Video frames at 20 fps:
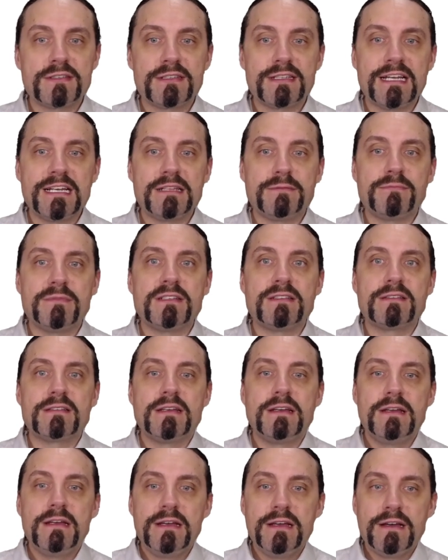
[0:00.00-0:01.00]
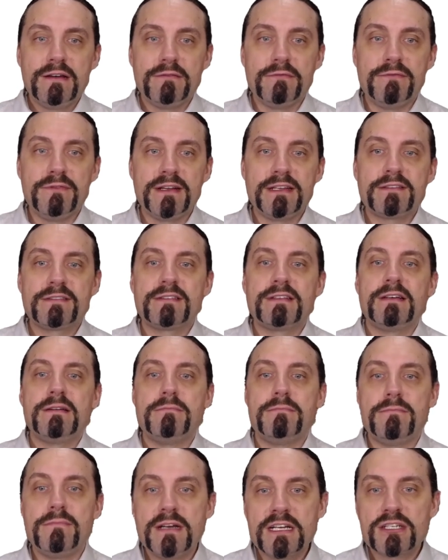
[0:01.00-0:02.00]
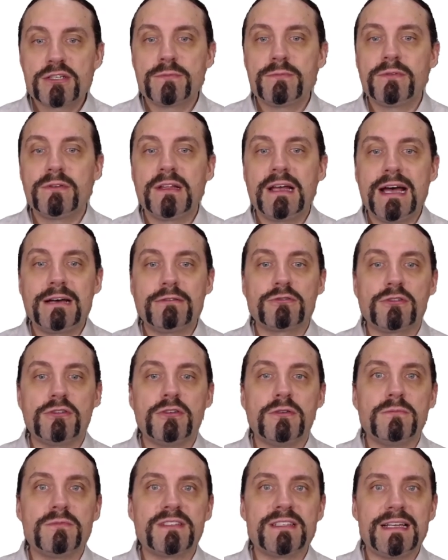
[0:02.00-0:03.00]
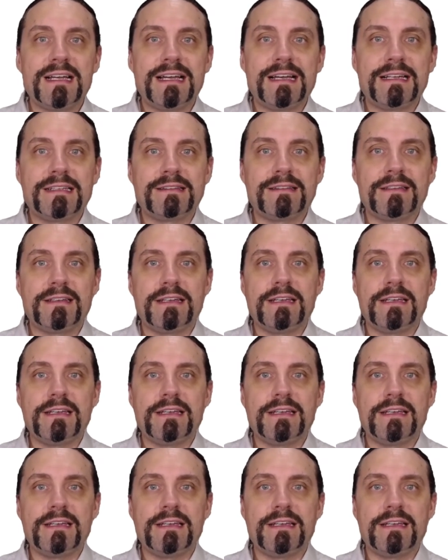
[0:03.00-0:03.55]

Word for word: statements with measurable outcomes and